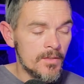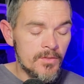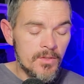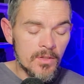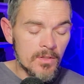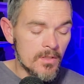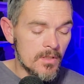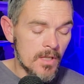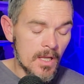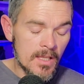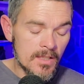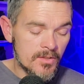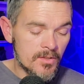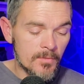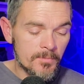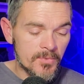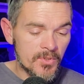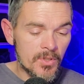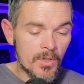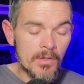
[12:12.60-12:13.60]
It's
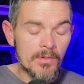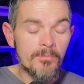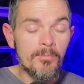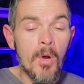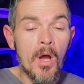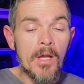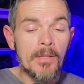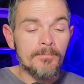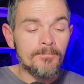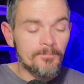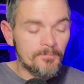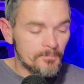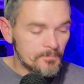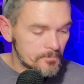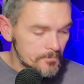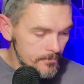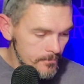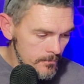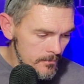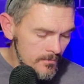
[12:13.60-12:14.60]
absurd, but.
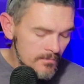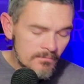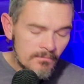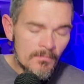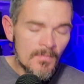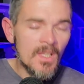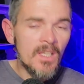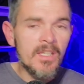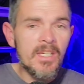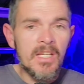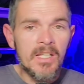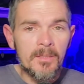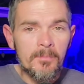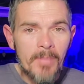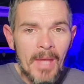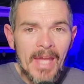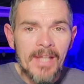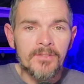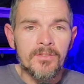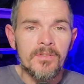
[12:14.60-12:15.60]
Getting
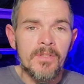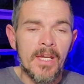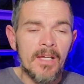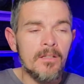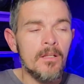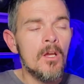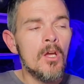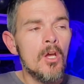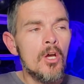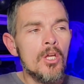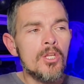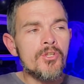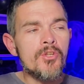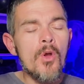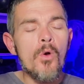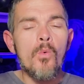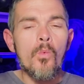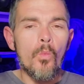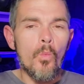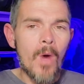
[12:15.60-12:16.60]
back to that,
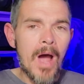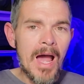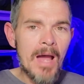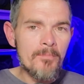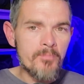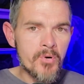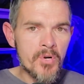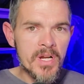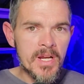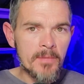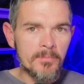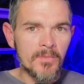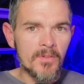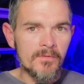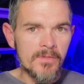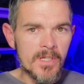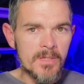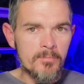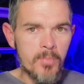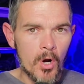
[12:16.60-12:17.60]
so why
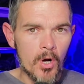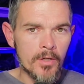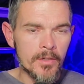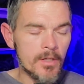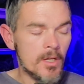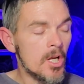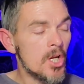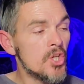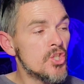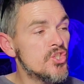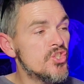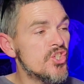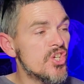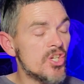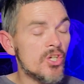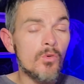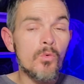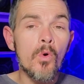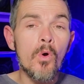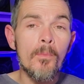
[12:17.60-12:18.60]
preemptively pardon
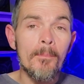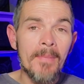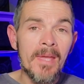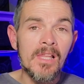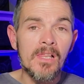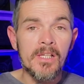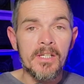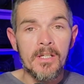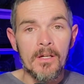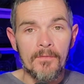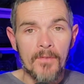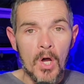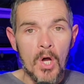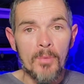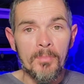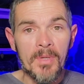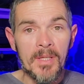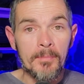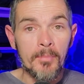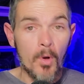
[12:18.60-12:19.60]
General Milley of
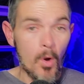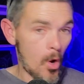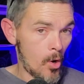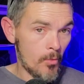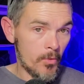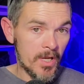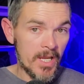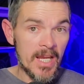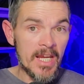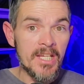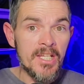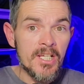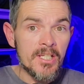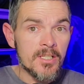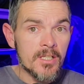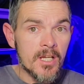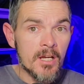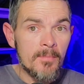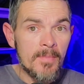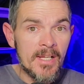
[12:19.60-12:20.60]
all people? Oh, he
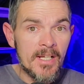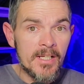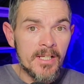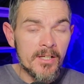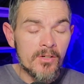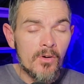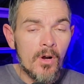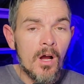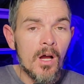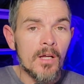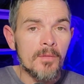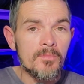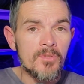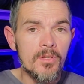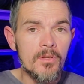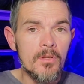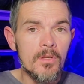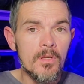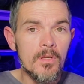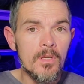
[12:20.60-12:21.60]
didn't commit any
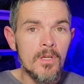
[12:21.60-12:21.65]
crimes.